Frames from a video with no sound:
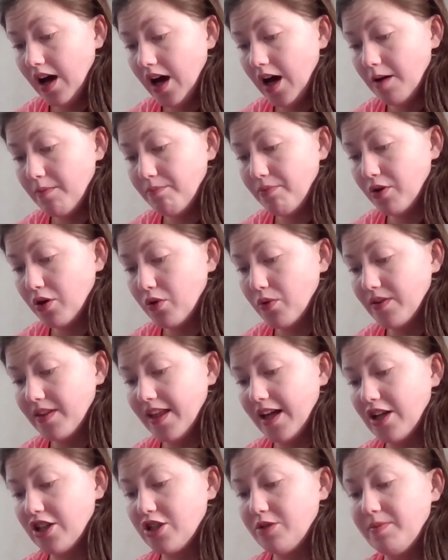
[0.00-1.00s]
a book with
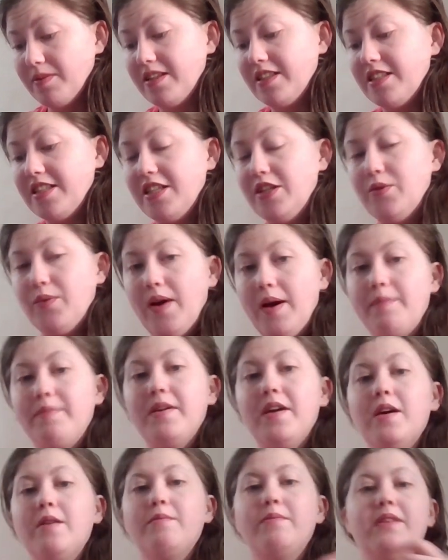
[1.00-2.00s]
LGBT rep,
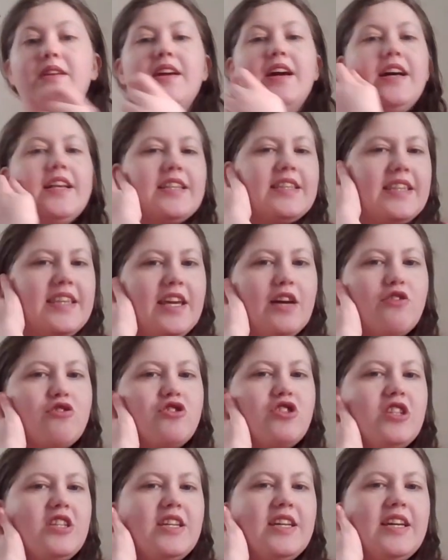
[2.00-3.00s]
because
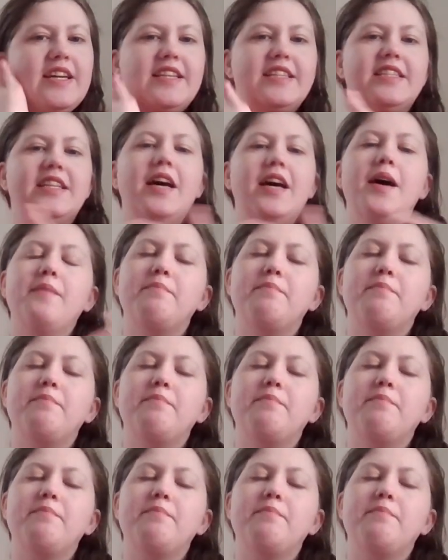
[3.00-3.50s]
Kyoshi is